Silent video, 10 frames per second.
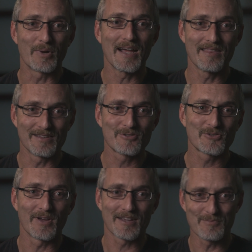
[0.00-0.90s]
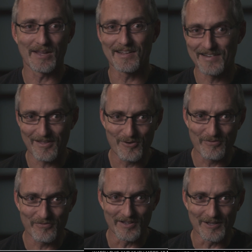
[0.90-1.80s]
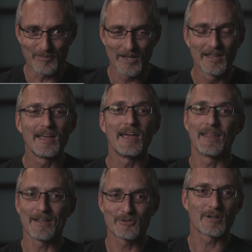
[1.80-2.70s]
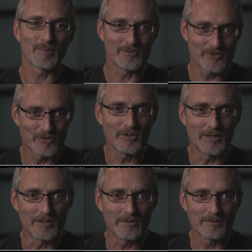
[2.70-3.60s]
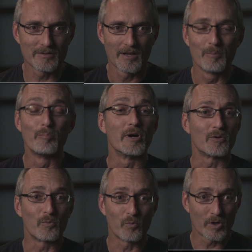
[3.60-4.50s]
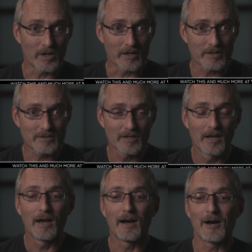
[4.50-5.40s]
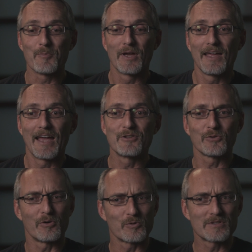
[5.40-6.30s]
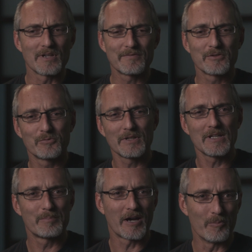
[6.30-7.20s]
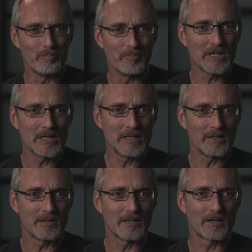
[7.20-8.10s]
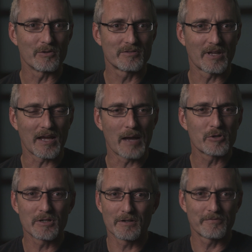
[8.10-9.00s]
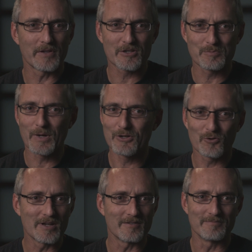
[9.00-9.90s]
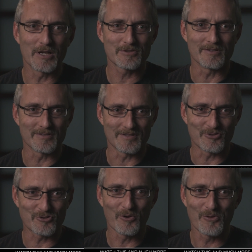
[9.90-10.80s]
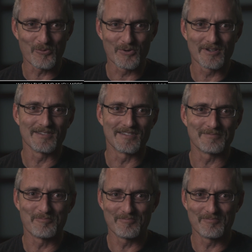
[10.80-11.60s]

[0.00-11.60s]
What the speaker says: buy this so I can make another film? And that took about 2 years, but it worked. And so it was never really about me, saying I'm going to flex my creative muscles and show the world,